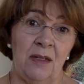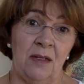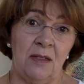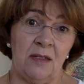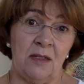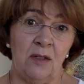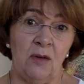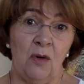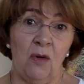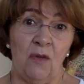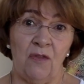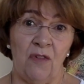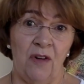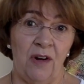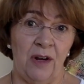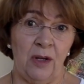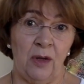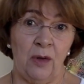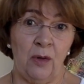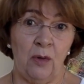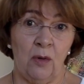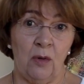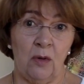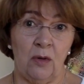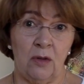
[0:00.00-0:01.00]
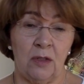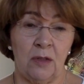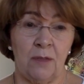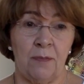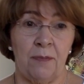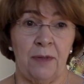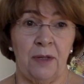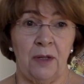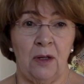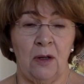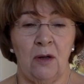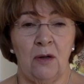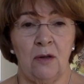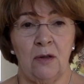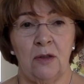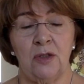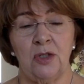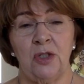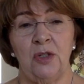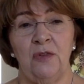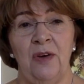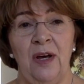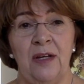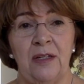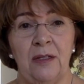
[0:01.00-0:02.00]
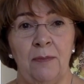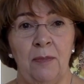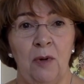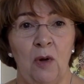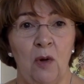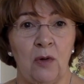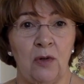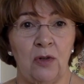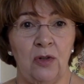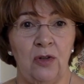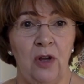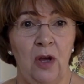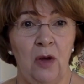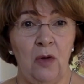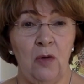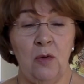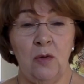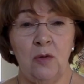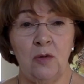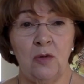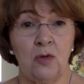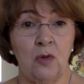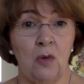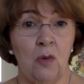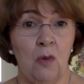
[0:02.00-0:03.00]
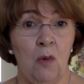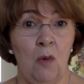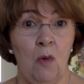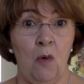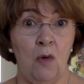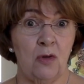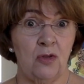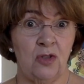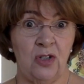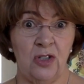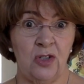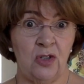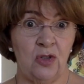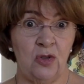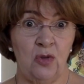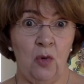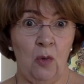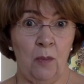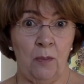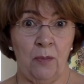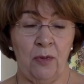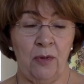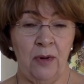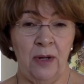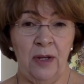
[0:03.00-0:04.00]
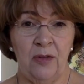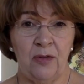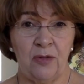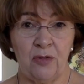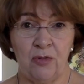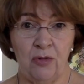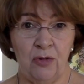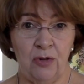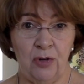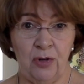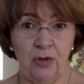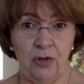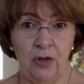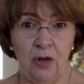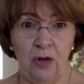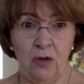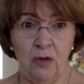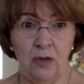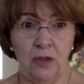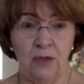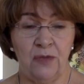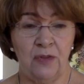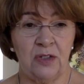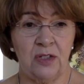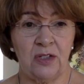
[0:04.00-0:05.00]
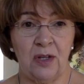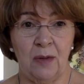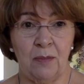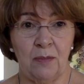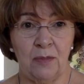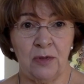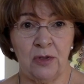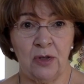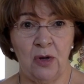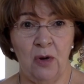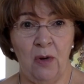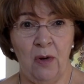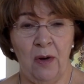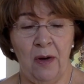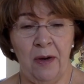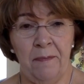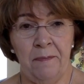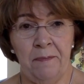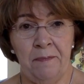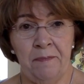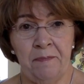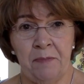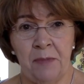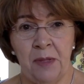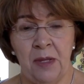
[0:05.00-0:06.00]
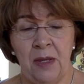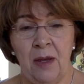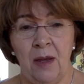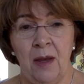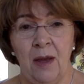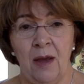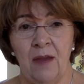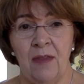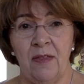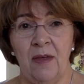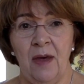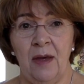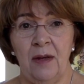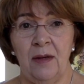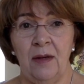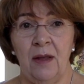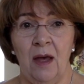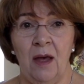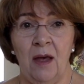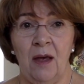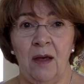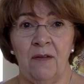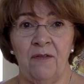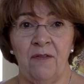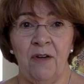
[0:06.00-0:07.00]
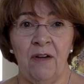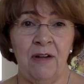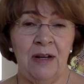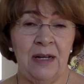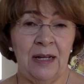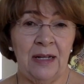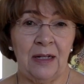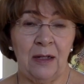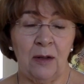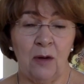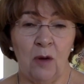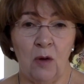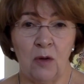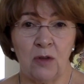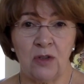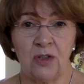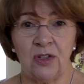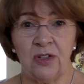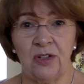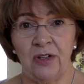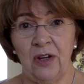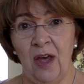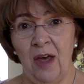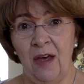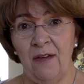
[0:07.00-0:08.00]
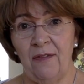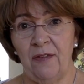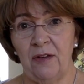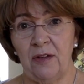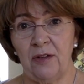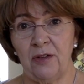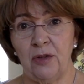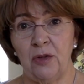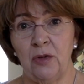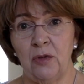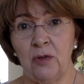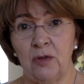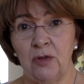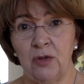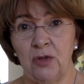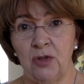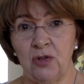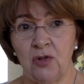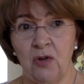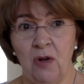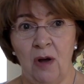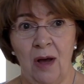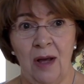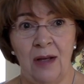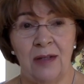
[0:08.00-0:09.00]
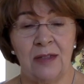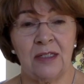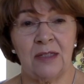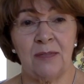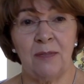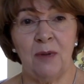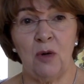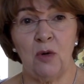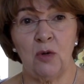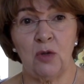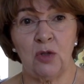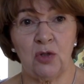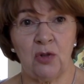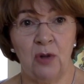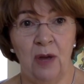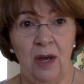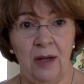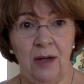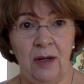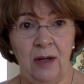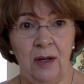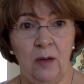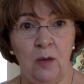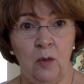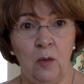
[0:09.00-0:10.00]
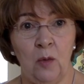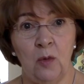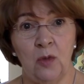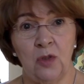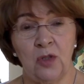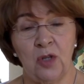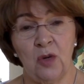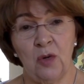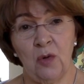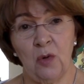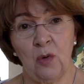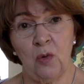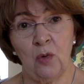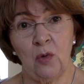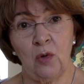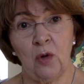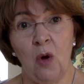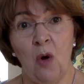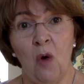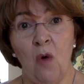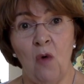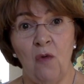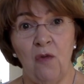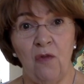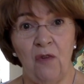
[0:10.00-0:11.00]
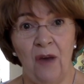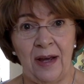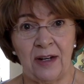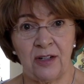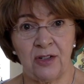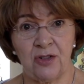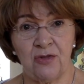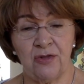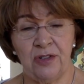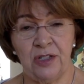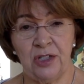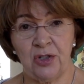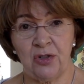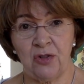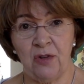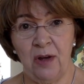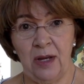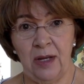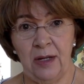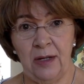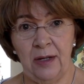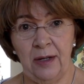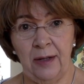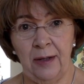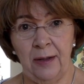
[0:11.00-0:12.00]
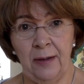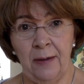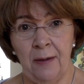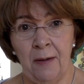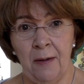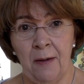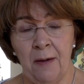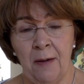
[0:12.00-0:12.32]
is not very good because you've had a blocked nose or just not breathed through your nose for some time, then at very little cost and effort you can try smell training, also called olfactory training.